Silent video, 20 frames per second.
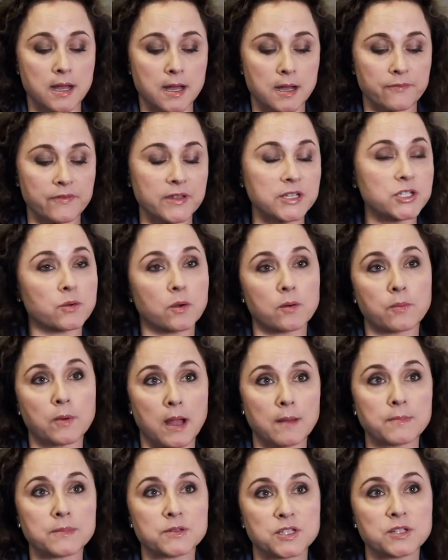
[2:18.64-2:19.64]
visual
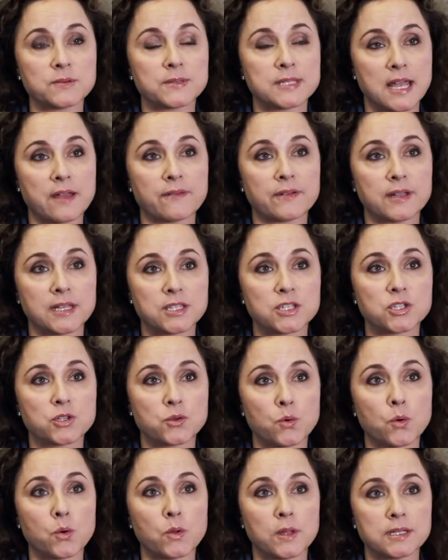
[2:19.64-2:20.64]
problems she was having in
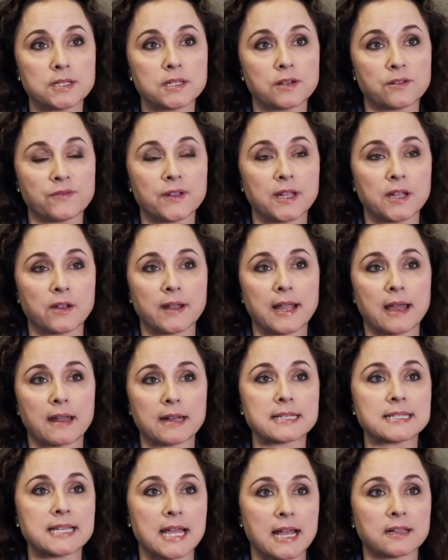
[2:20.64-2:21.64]
school until figuring out
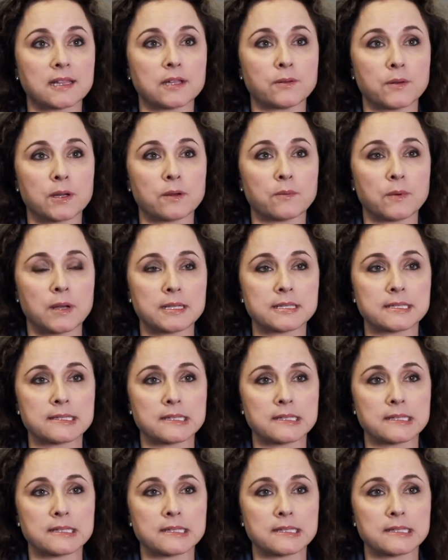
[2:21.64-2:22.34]
exactly what it was.